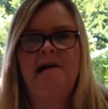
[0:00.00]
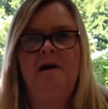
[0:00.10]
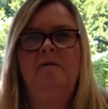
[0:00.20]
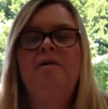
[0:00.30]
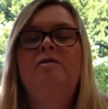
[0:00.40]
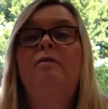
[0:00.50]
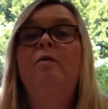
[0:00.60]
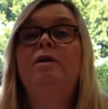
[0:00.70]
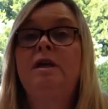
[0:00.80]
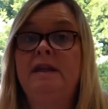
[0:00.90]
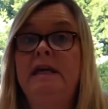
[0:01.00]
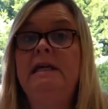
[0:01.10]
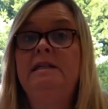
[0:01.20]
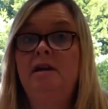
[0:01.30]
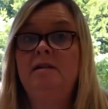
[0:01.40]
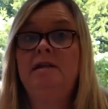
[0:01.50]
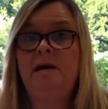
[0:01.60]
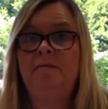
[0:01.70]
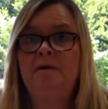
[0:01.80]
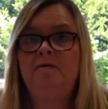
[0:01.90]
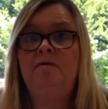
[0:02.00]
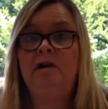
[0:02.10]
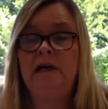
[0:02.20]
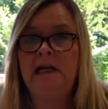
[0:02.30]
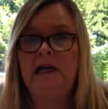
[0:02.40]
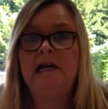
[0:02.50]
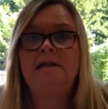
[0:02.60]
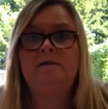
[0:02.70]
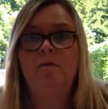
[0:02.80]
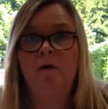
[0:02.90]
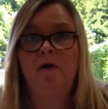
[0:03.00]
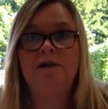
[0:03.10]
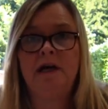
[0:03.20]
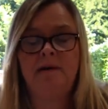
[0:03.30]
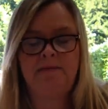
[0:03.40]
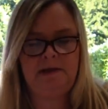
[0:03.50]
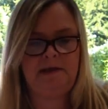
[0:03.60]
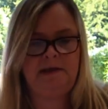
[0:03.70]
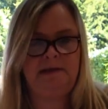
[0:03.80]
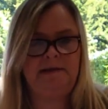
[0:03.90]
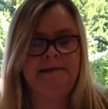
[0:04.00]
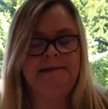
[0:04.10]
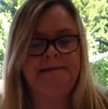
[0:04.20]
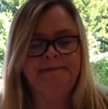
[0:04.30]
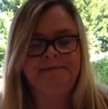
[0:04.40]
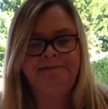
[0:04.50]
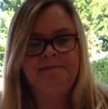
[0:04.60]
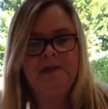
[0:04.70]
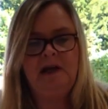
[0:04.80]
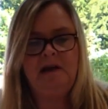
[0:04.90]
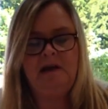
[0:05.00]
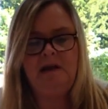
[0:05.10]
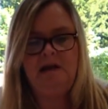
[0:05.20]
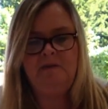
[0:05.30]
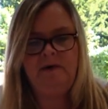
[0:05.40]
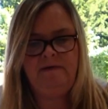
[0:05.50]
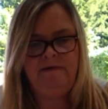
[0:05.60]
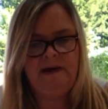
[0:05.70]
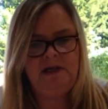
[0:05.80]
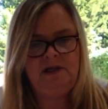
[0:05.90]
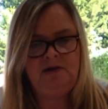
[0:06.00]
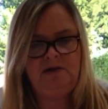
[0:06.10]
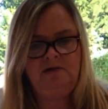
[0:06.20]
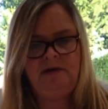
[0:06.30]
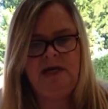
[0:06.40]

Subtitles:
I wonder if what you think is going to happen really is what happens. And we finished the story